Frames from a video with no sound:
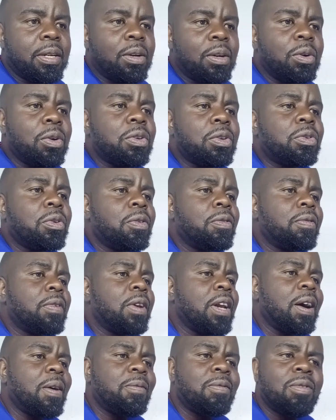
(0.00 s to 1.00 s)
loss of
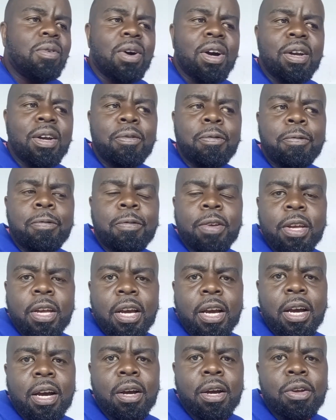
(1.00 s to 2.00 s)
loved one,
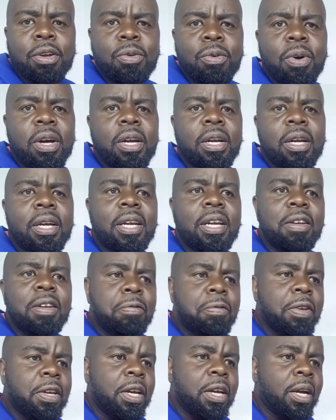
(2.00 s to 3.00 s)
fear, you are
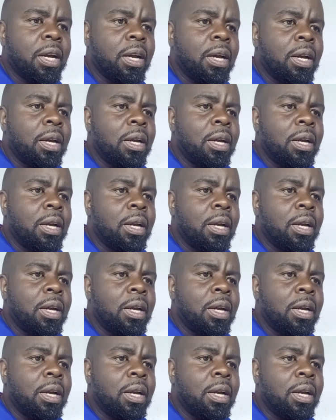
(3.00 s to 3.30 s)
grieving,